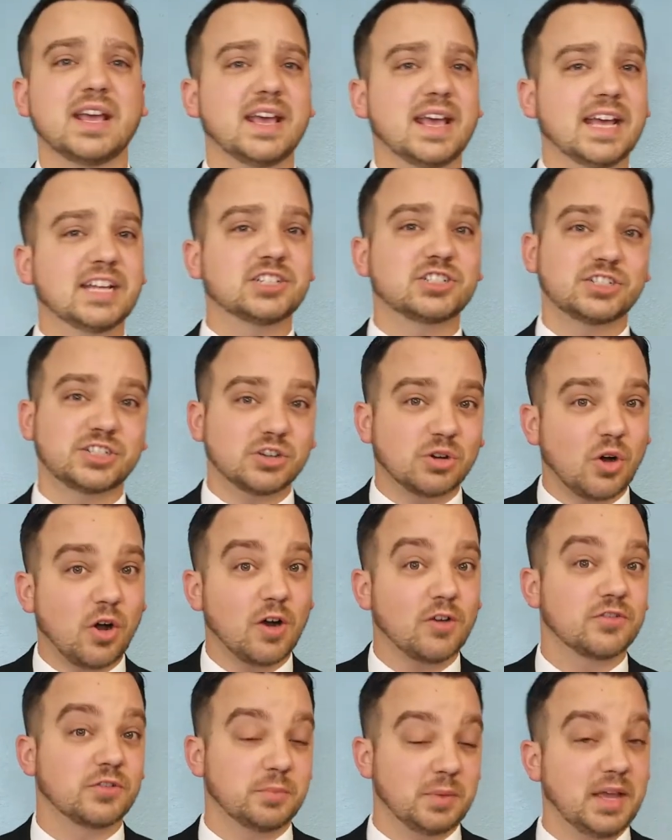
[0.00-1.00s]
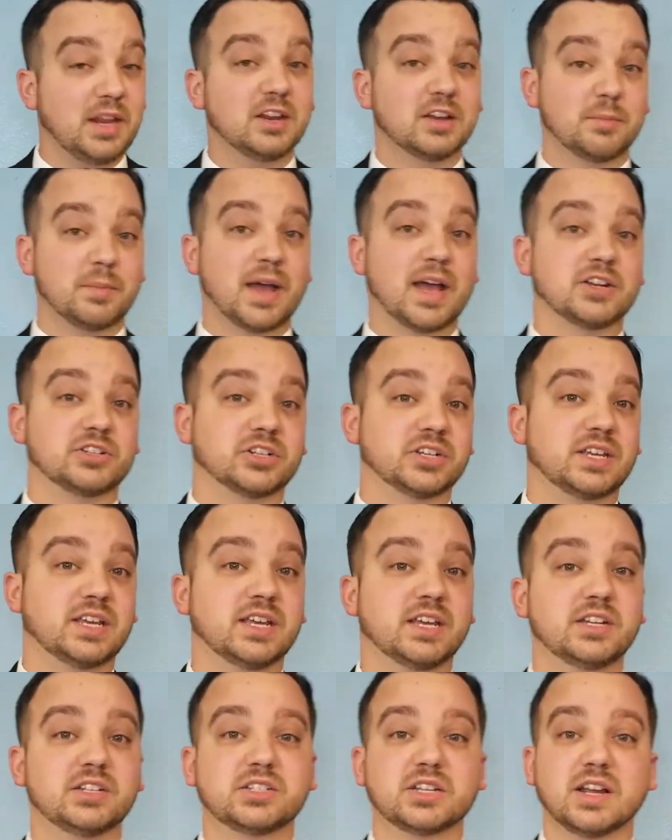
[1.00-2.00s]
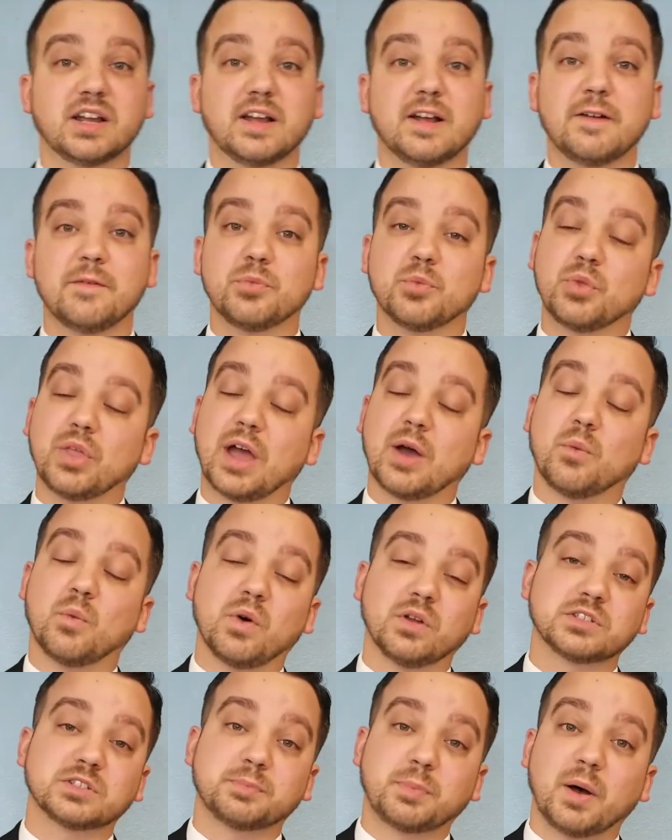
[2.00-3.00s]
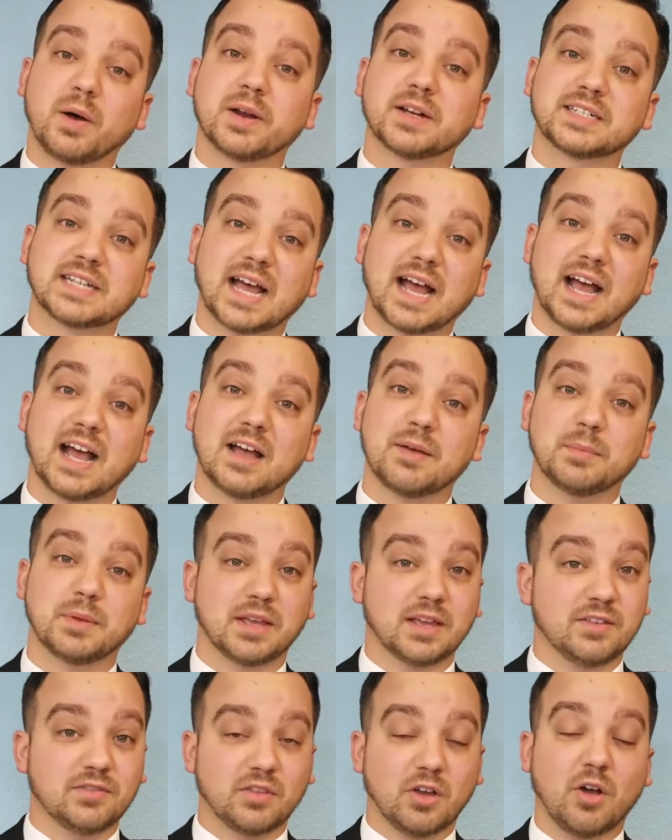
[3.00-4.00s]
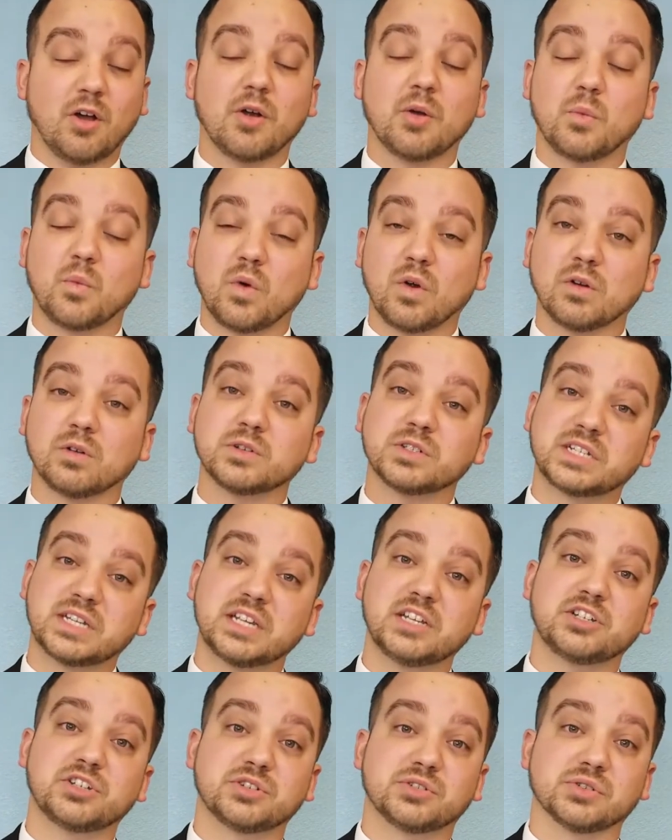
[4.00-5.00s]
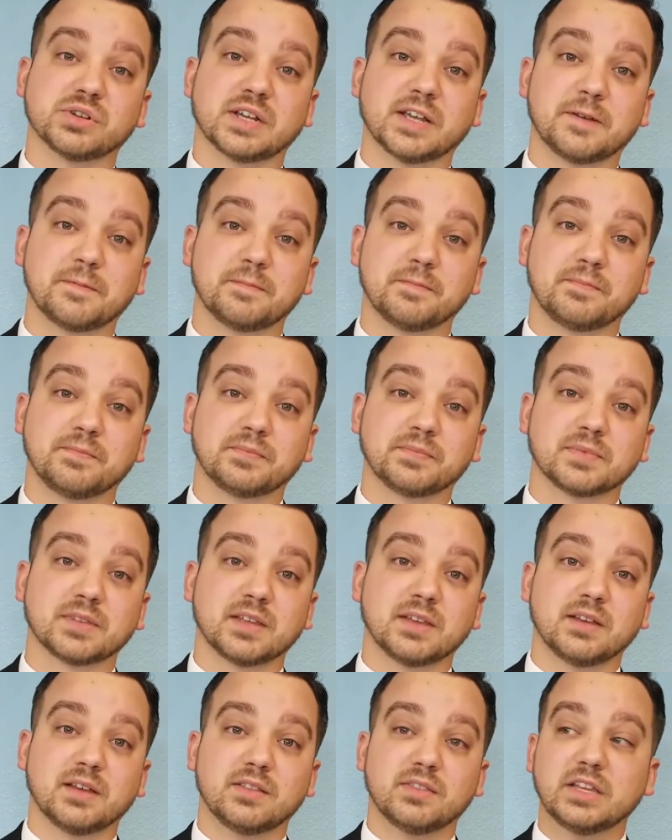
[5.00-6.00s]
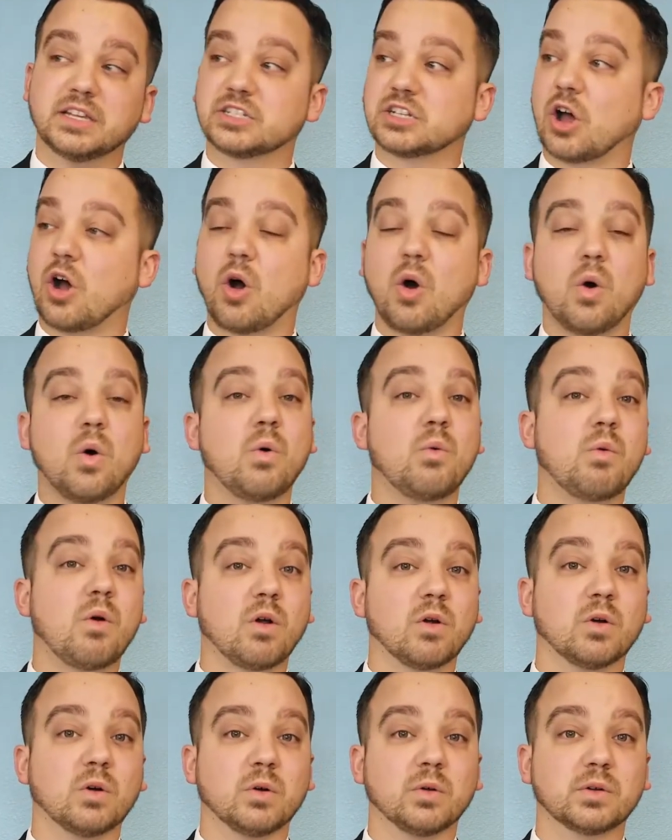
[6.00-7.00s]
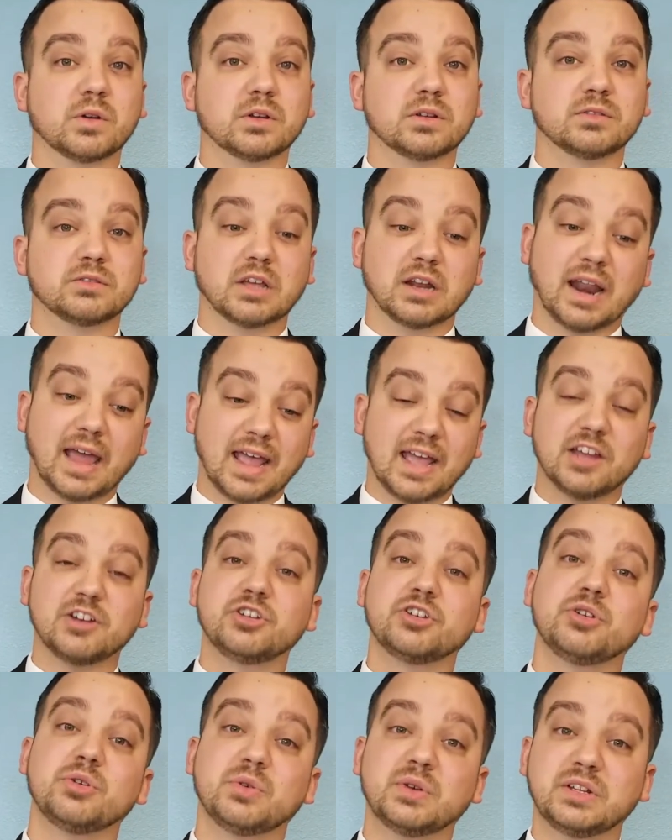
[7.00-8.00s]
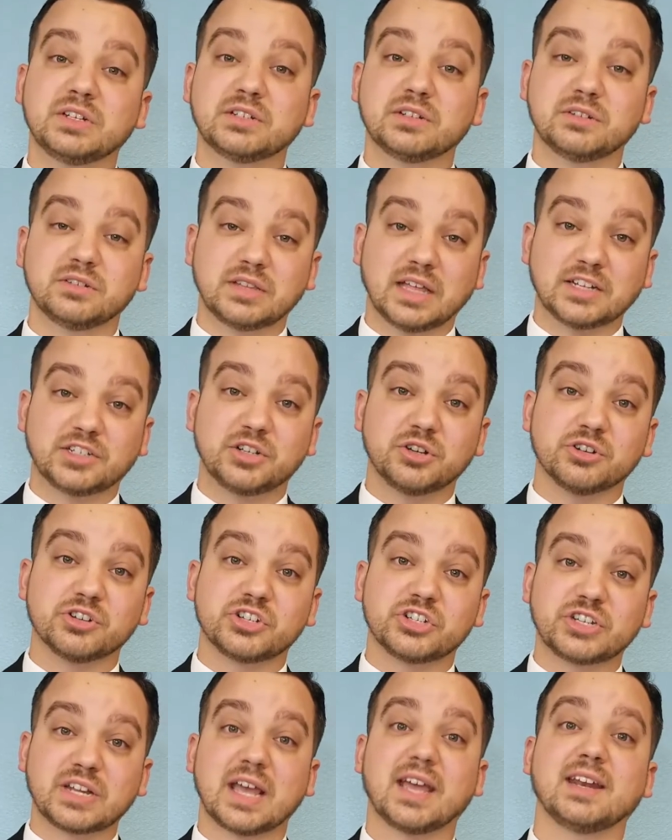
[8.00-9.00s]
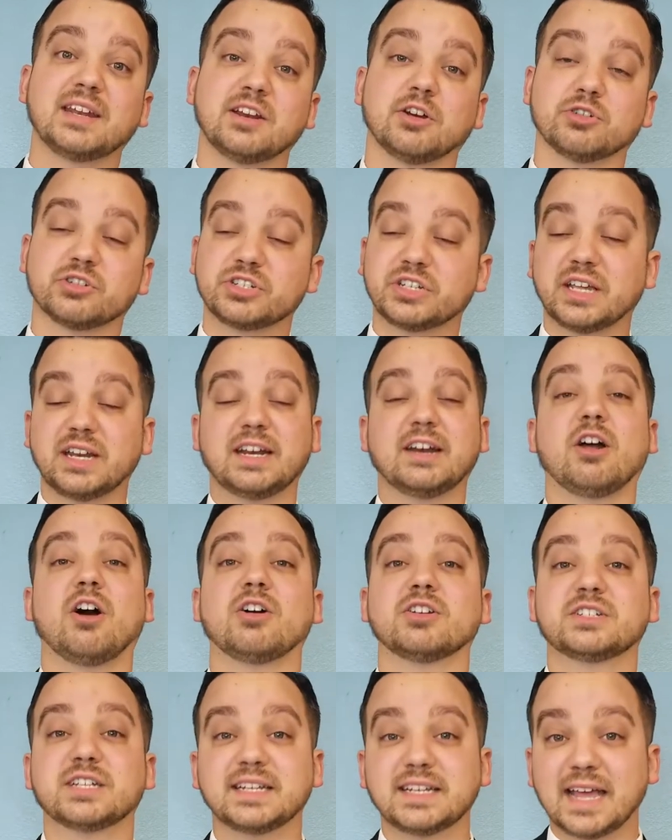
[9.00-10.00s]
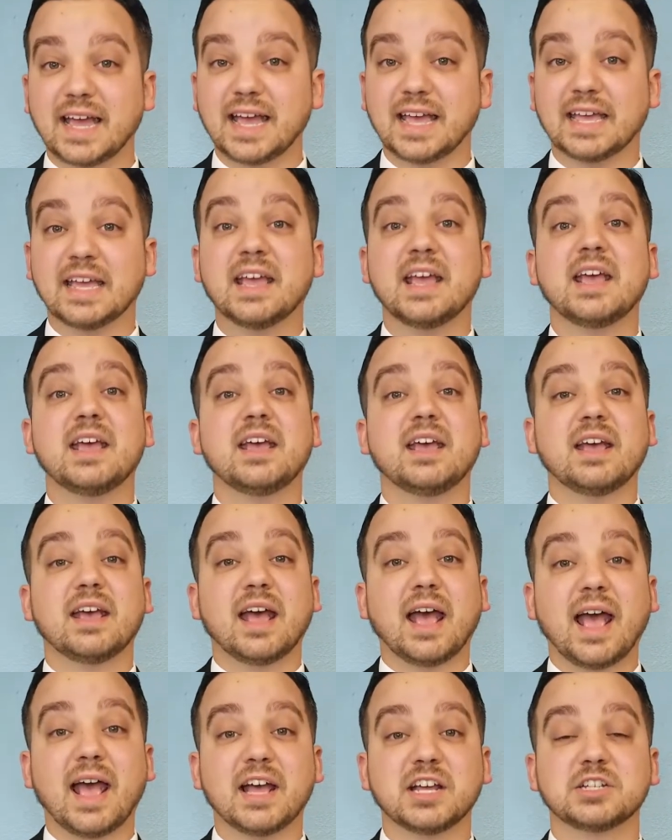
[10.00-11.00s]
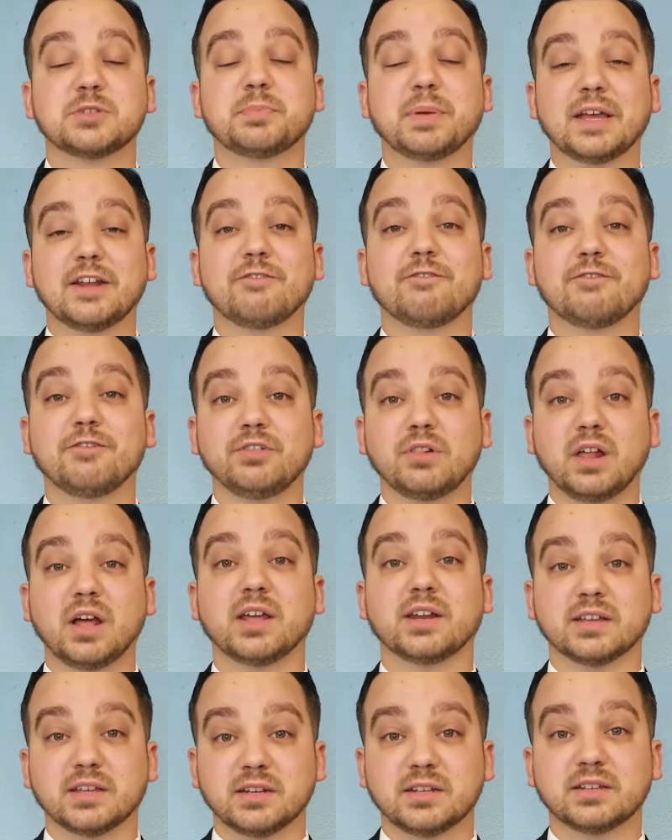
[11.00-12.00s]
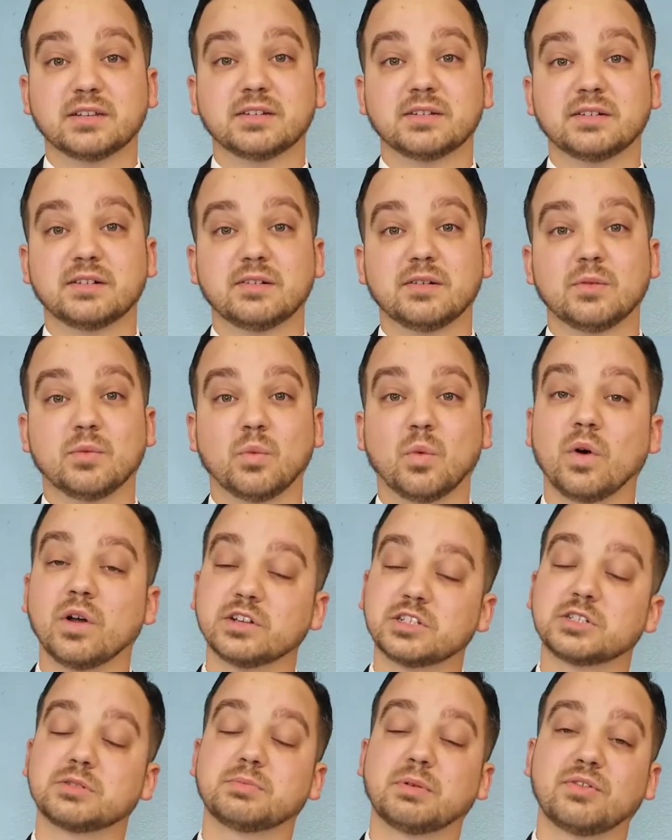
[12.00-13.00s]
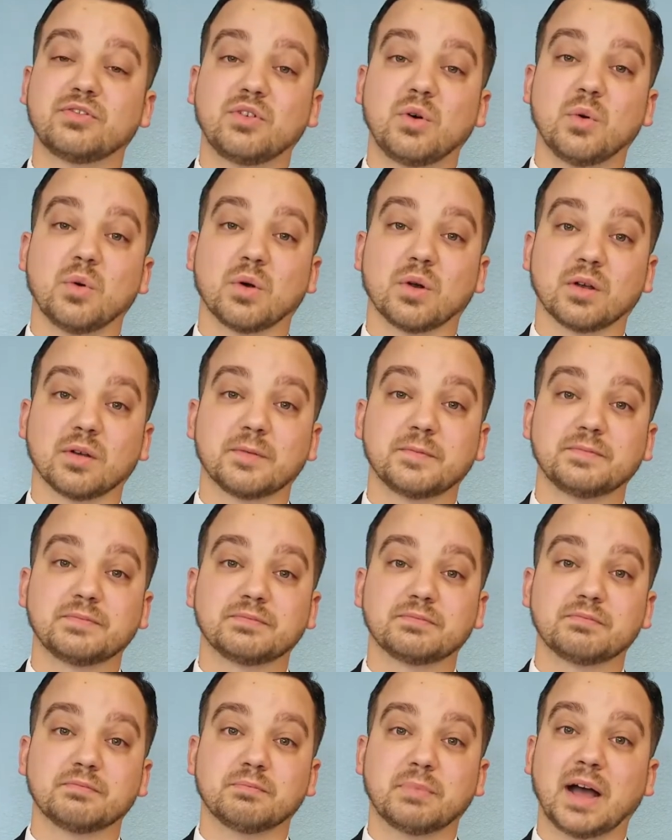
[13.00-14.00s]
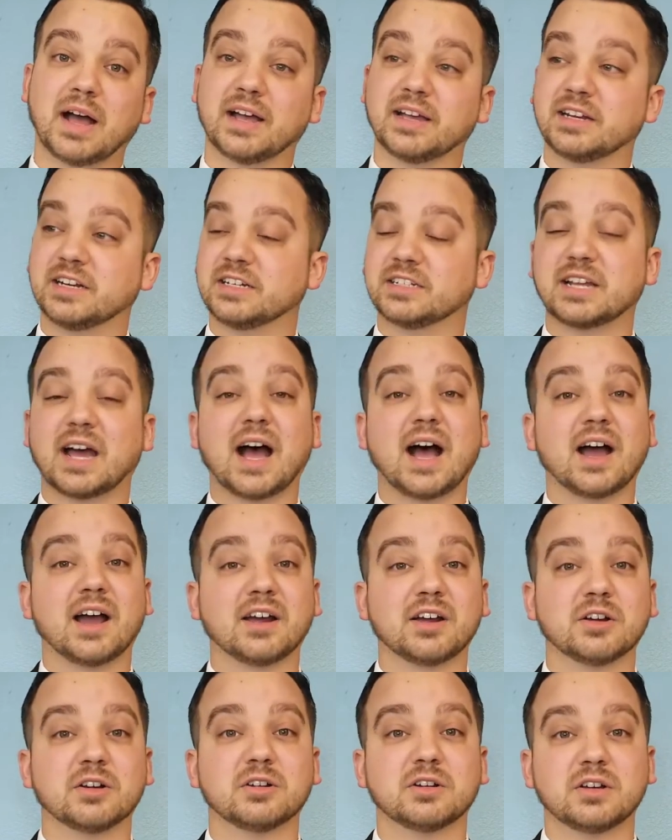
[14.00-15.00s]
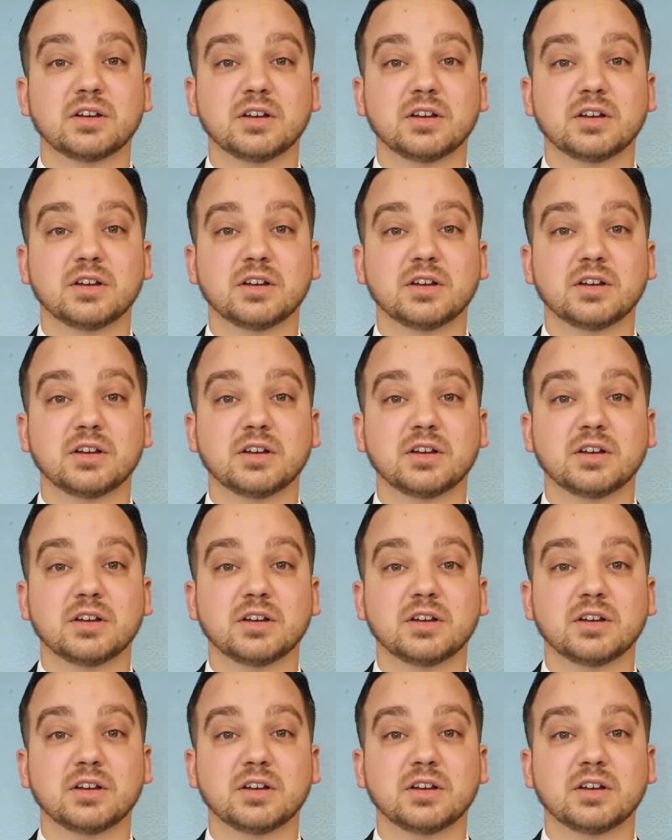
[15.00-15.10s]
It's still hard for me to imagine, kids, that once upon a time in our world's history, this whole world, the land you in, that you're standing or sitting on today, has been flooded once before by an entire